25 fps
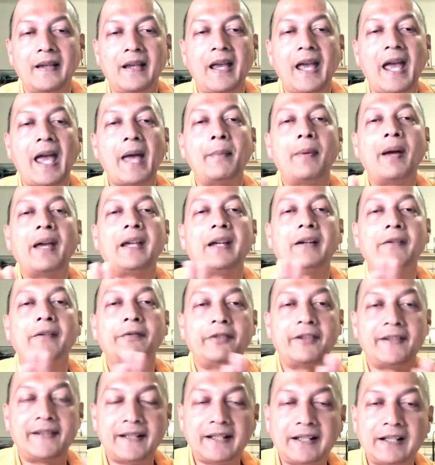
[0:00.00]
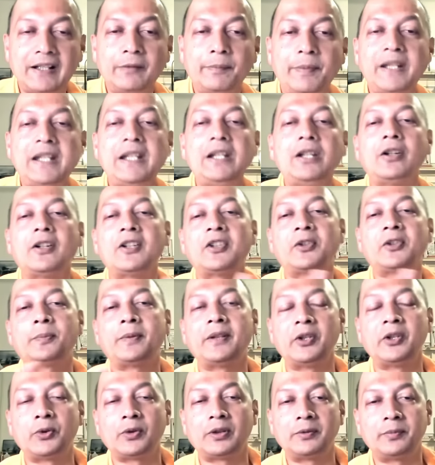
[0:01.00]
Am I a physical being or a
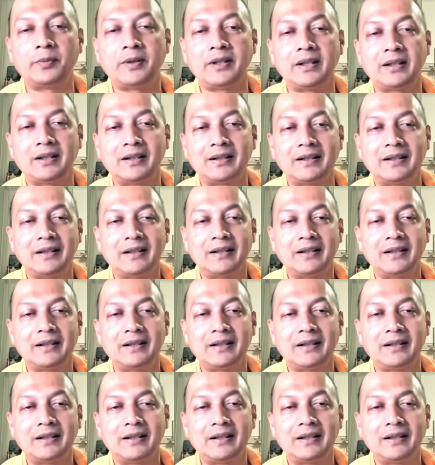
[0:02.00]
spiritual being?